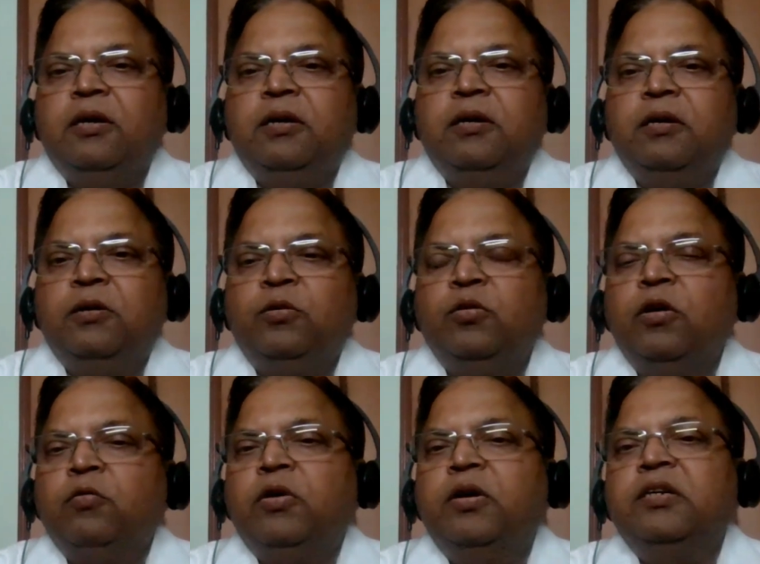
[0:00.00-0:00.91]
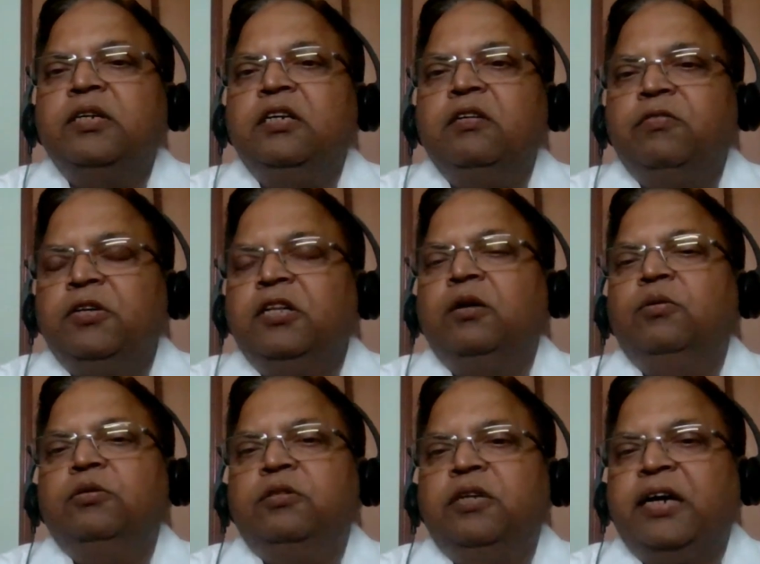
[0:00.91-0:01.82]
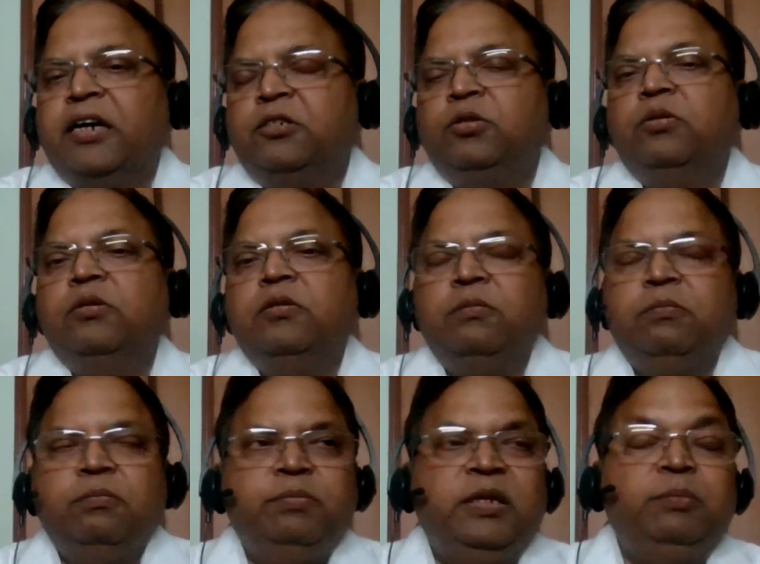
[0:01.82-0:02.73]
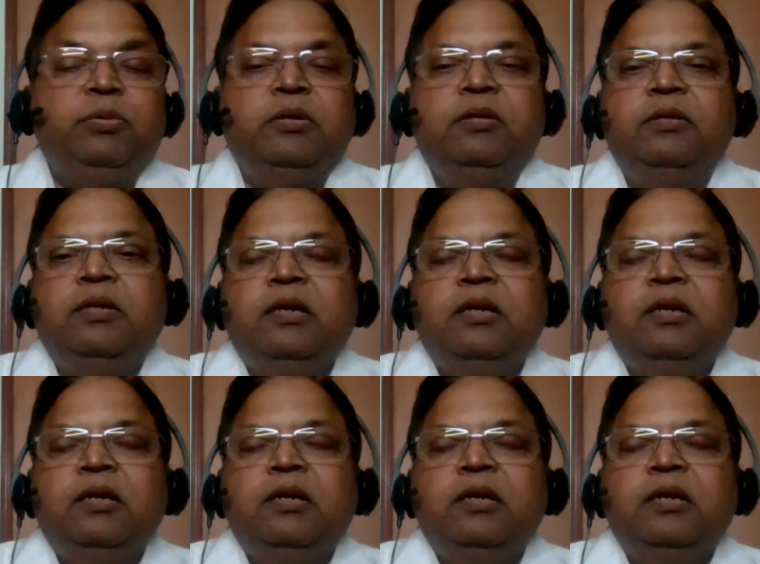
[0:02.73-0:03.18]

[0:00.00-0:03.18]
who are working without actual people